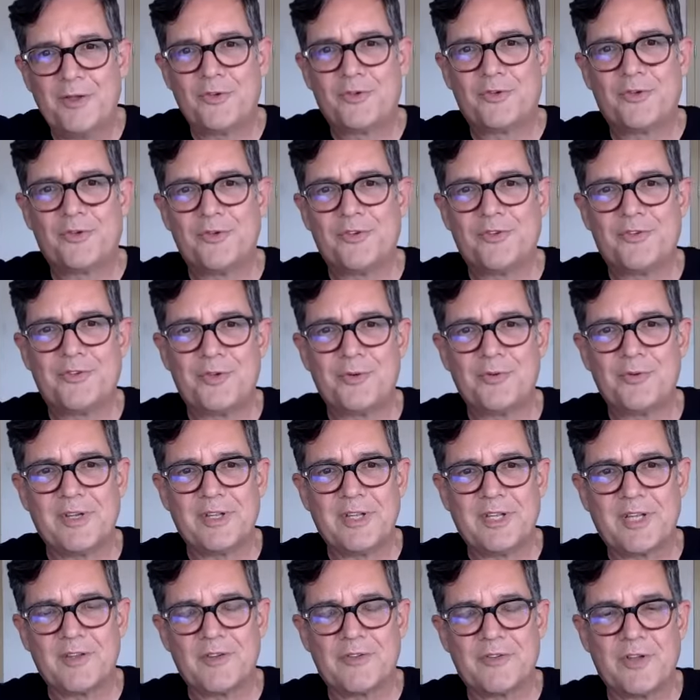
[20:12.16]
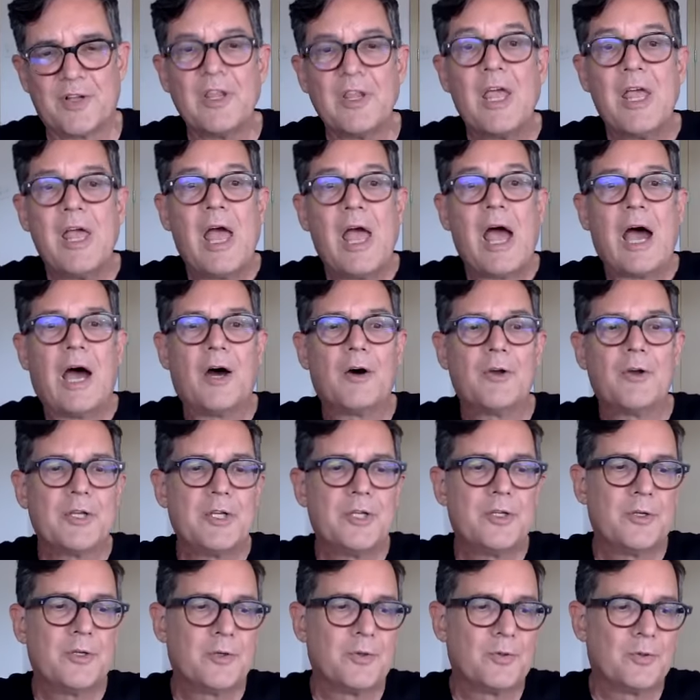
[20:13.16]
you should certainly consult. How
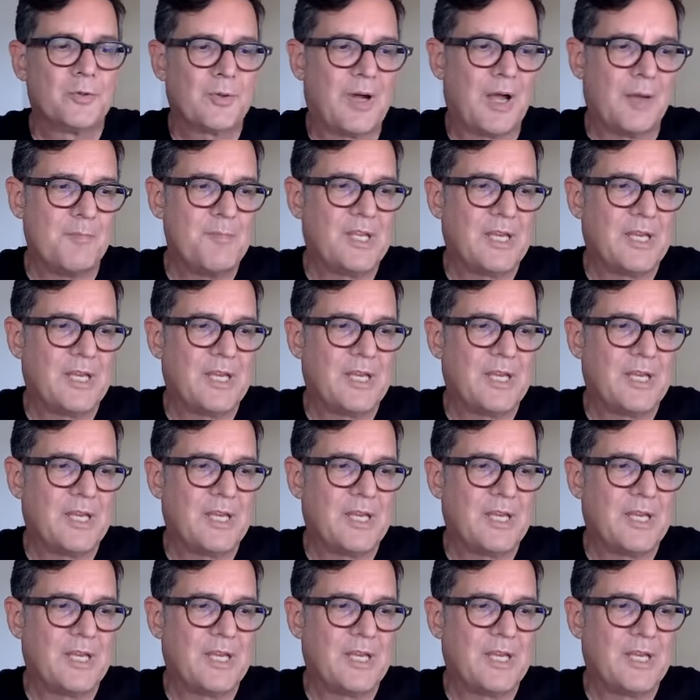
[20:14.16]
do you